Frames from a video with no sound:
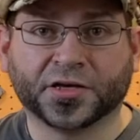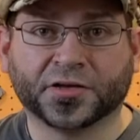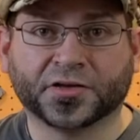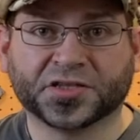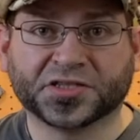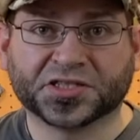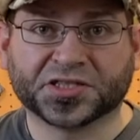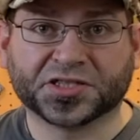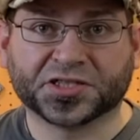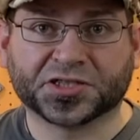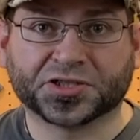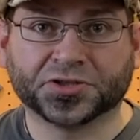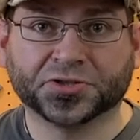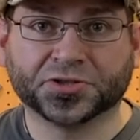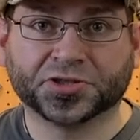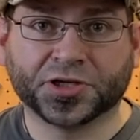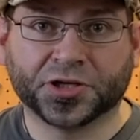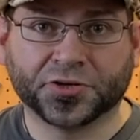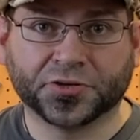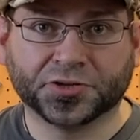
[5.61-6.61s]
this is Drew
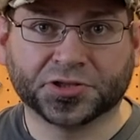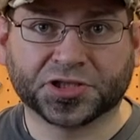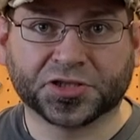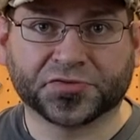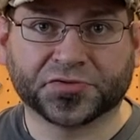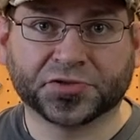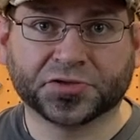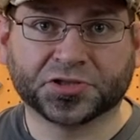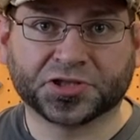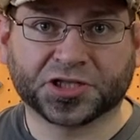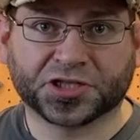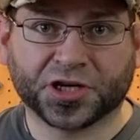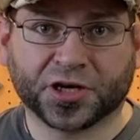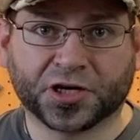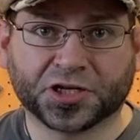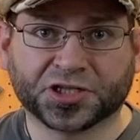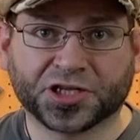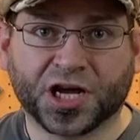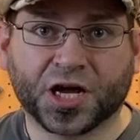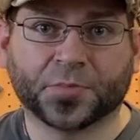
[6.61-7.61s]
Jones of Drew's Guitar
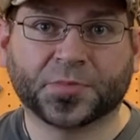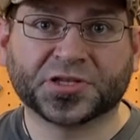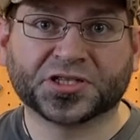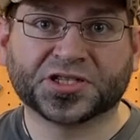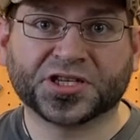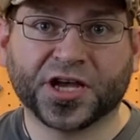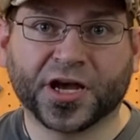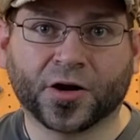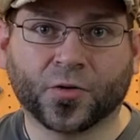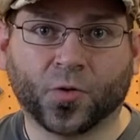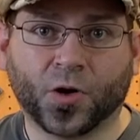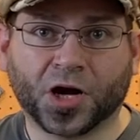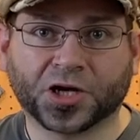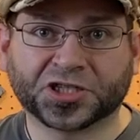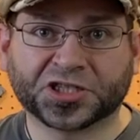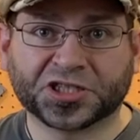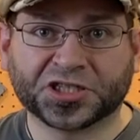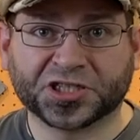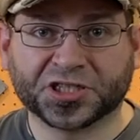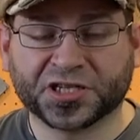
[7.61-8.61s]
Shop in Seattle,
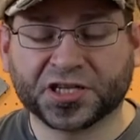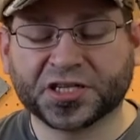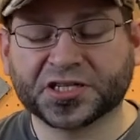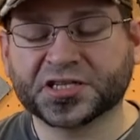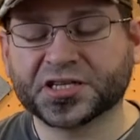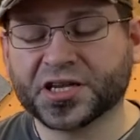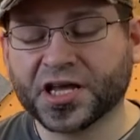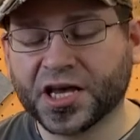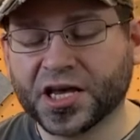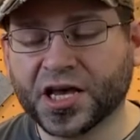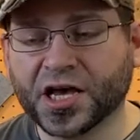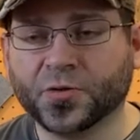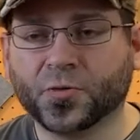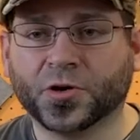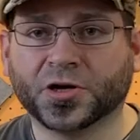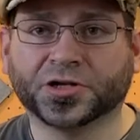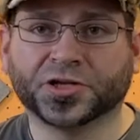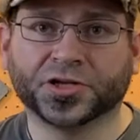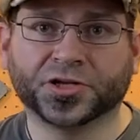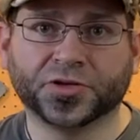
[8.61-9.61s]
Washington, and today I
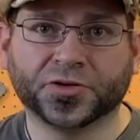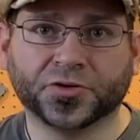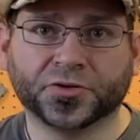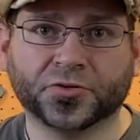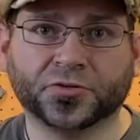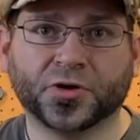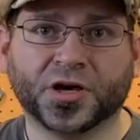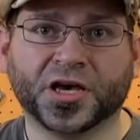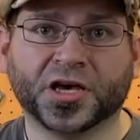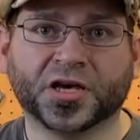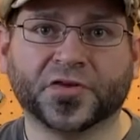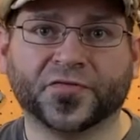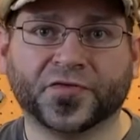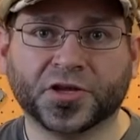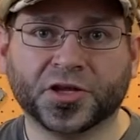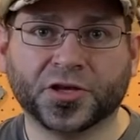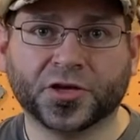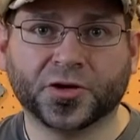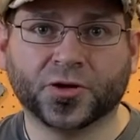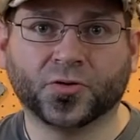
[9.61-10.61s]
wanted to do a
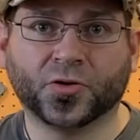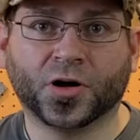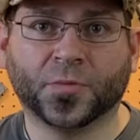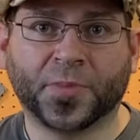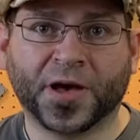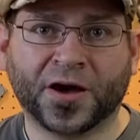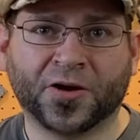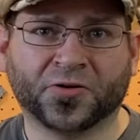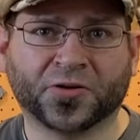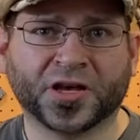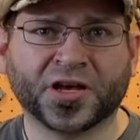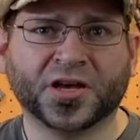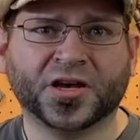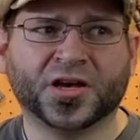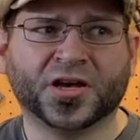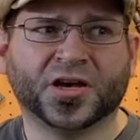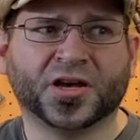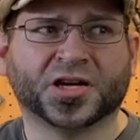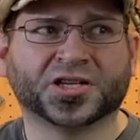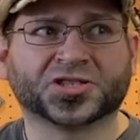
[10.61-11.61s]
video about
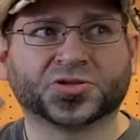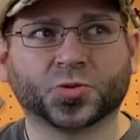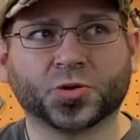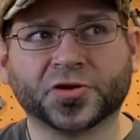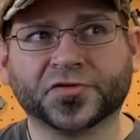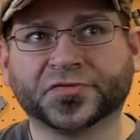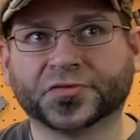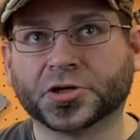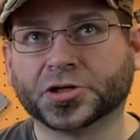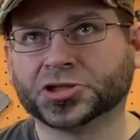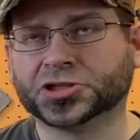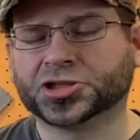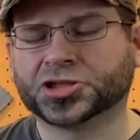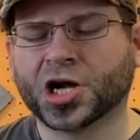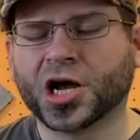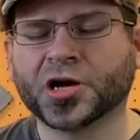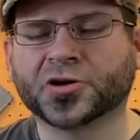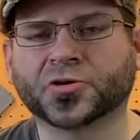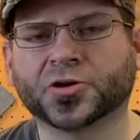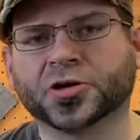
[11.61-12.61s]
a sort of
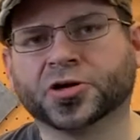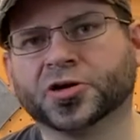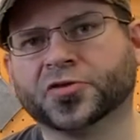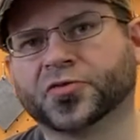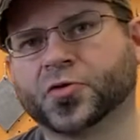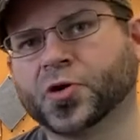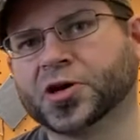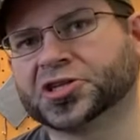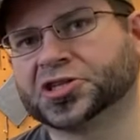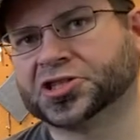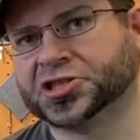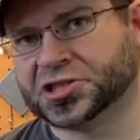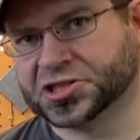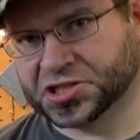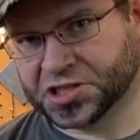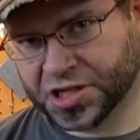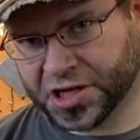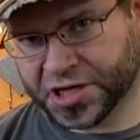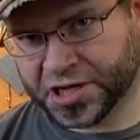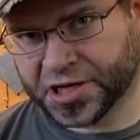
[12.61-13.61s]
genre of questions
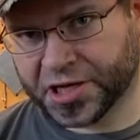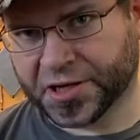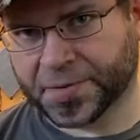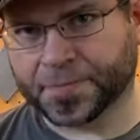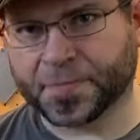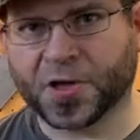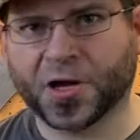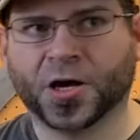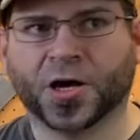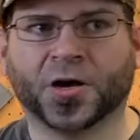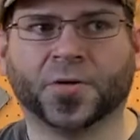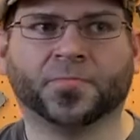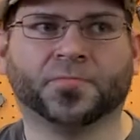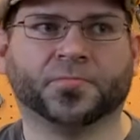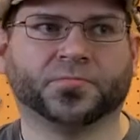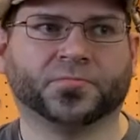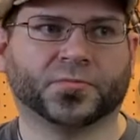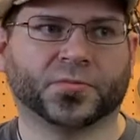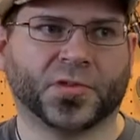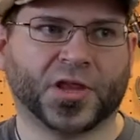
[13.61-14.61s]
that I get.
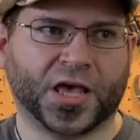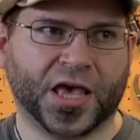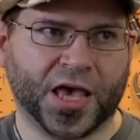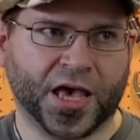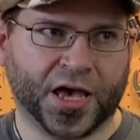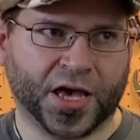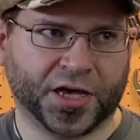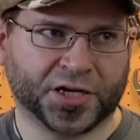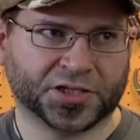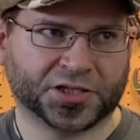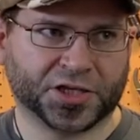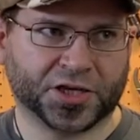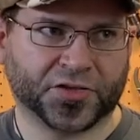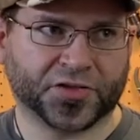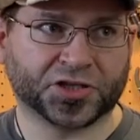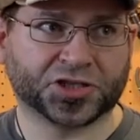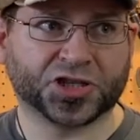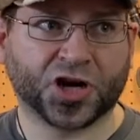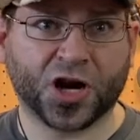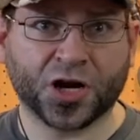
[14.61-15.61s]
The
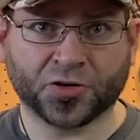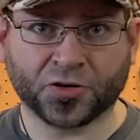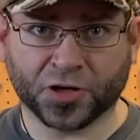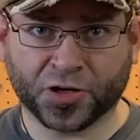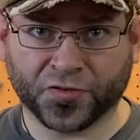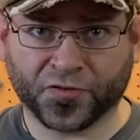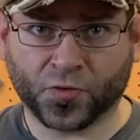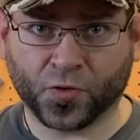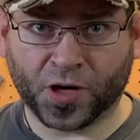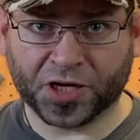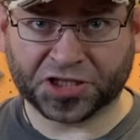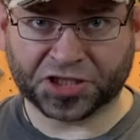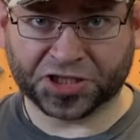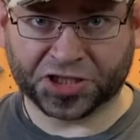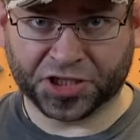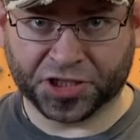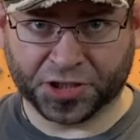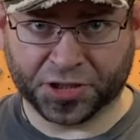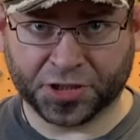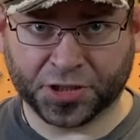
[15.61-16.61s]
genre of
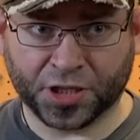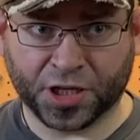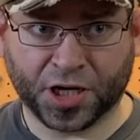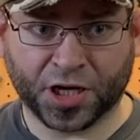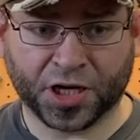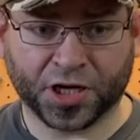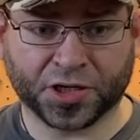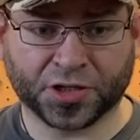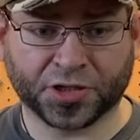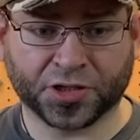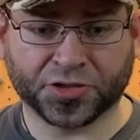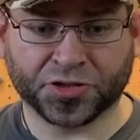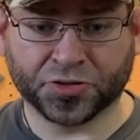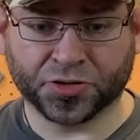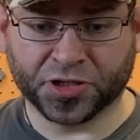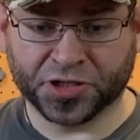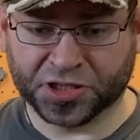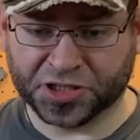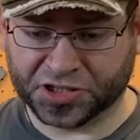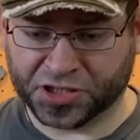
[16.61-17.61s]
question
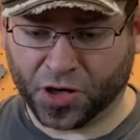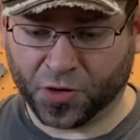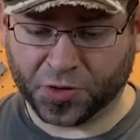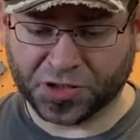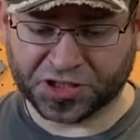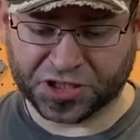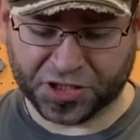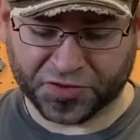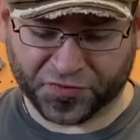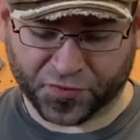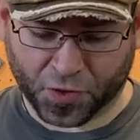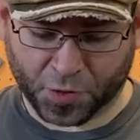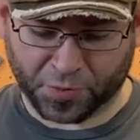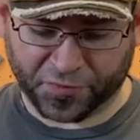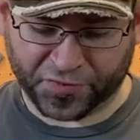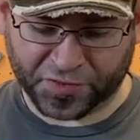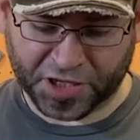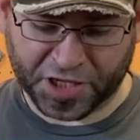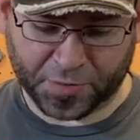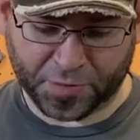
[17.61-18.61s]
is always in the form of
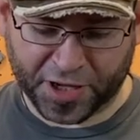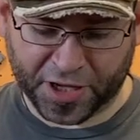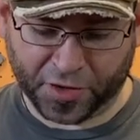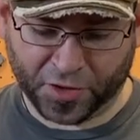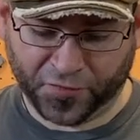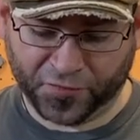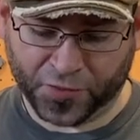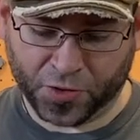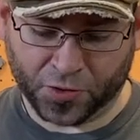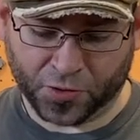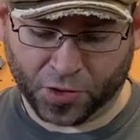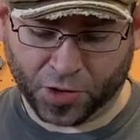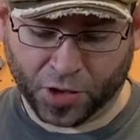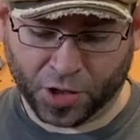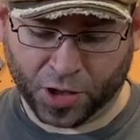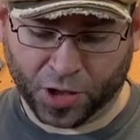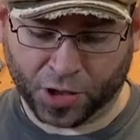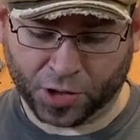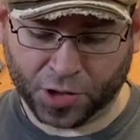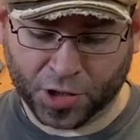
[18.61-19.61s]
an email, phone
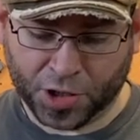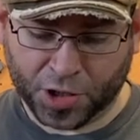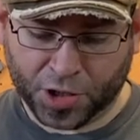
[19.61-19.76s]
call,